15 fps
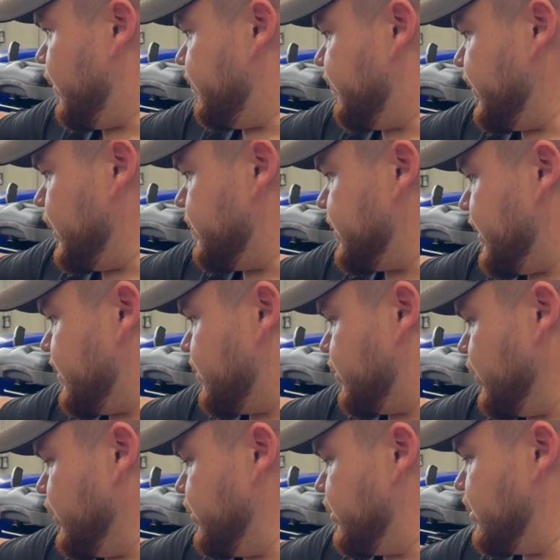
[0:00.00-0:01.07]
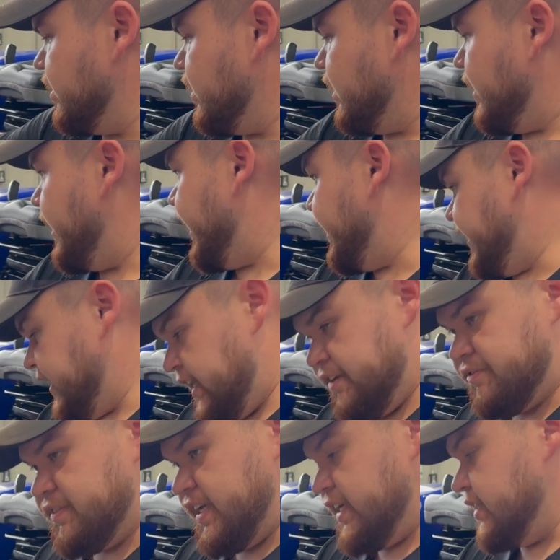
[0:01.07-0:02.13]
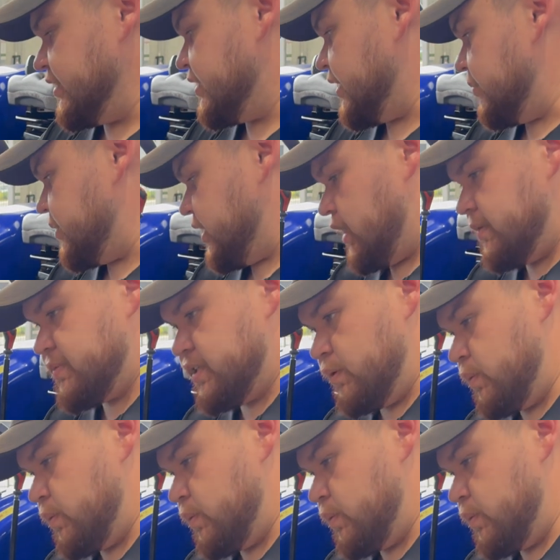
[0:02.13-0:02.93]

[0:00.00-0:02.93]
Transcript: Phillips head screws. And if needed, sometimes you